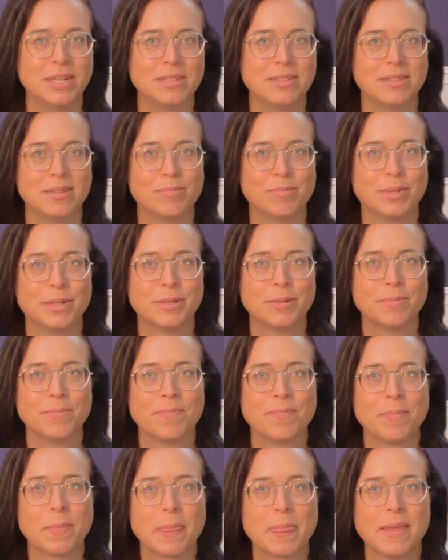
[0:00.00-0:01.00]
simple.
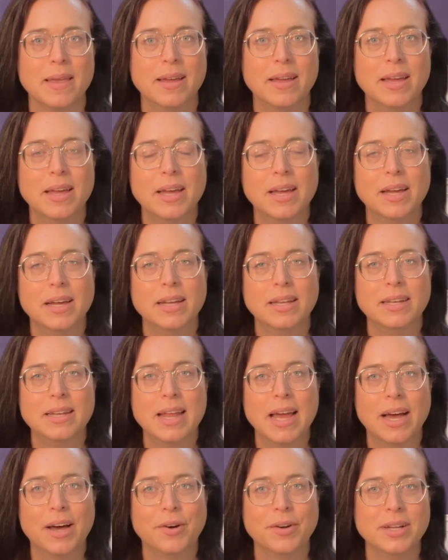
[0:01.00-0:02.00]

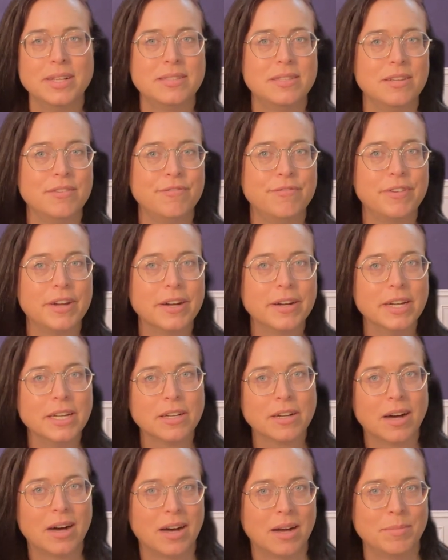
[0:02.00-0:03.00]
Now, it's a very
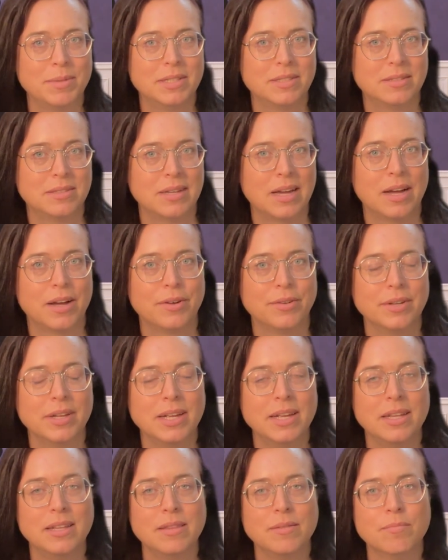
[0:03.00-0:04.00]
common sound
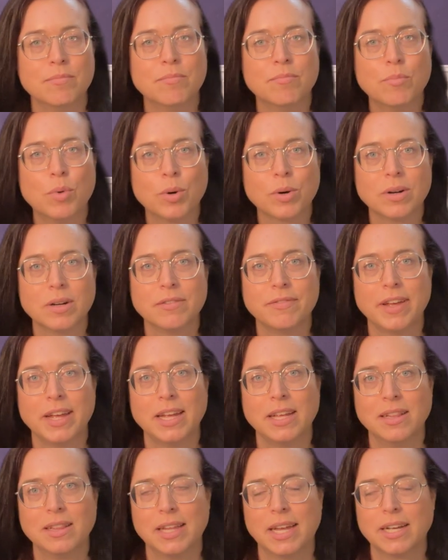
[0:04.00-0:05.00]
in more of
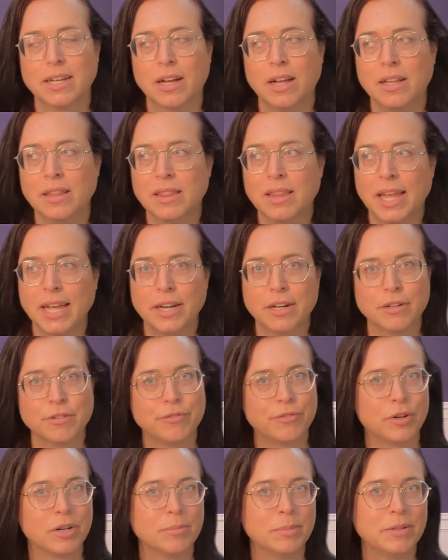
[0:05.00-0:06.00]
a later
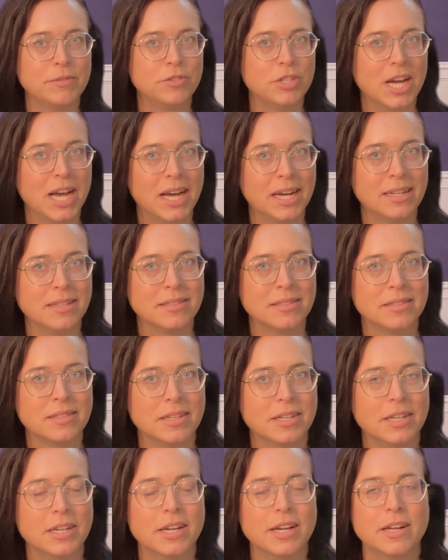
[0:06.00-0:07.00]
form of jazz.
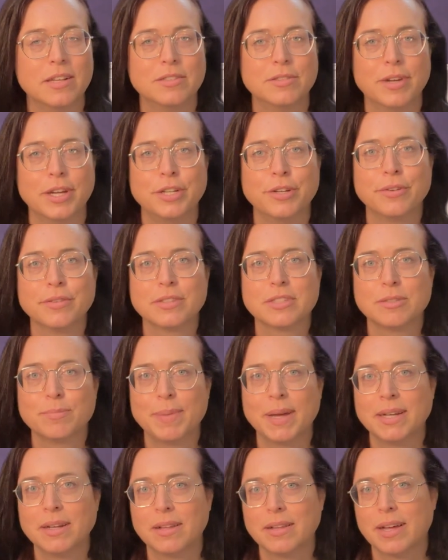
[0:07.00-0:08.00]
So I don't
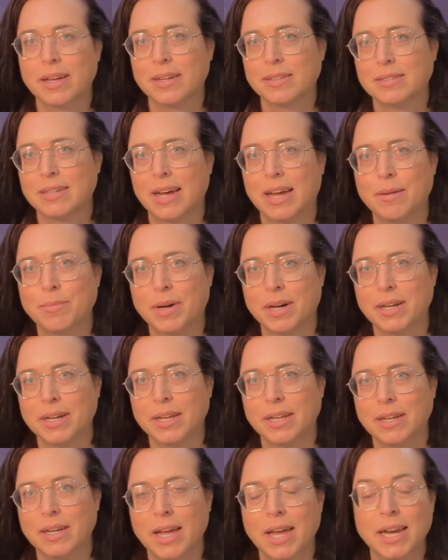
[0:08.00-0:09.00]
spend a lot of time on
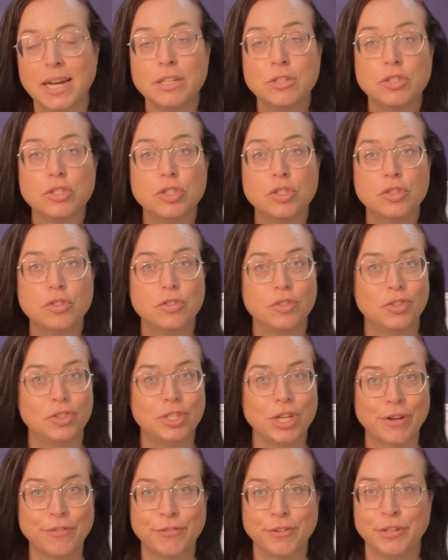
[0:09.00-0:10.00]
it, and I
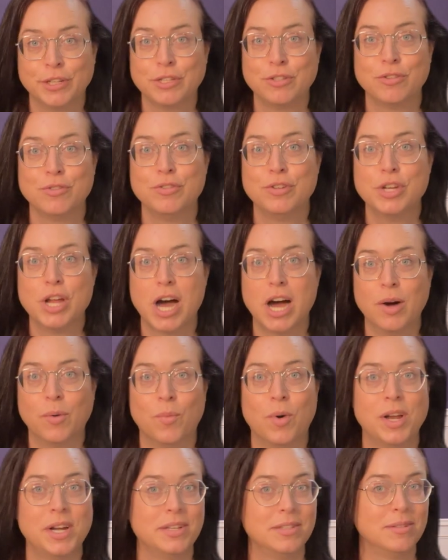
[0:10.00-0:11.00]
definitely do not
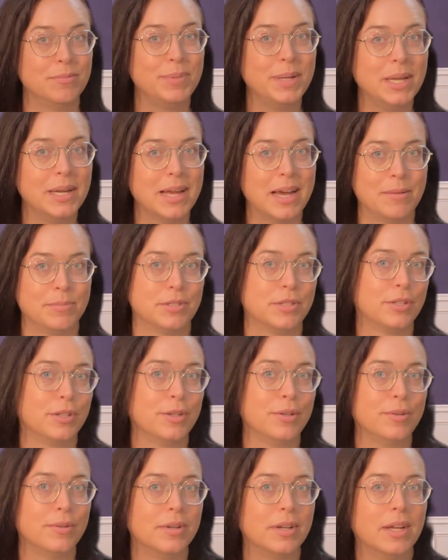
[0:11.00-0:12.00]
want it to be an absolute.